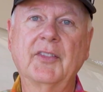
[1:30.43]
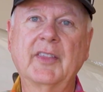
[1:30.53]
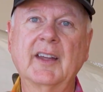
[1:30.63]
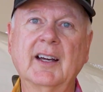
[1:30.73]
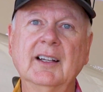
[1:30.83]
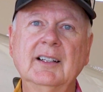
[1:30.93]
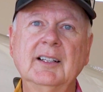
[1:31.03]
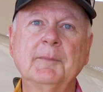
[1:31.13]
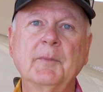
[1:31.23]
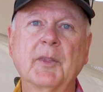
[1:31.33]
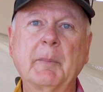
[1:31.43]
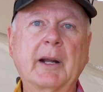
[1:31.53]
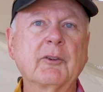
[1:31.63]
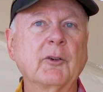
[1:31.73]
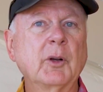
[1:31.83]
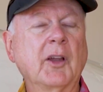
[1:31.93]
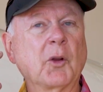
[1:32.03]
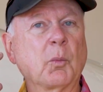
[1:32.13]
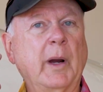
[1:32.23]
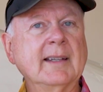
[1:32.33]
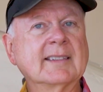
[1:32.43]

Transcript: the microphone on the right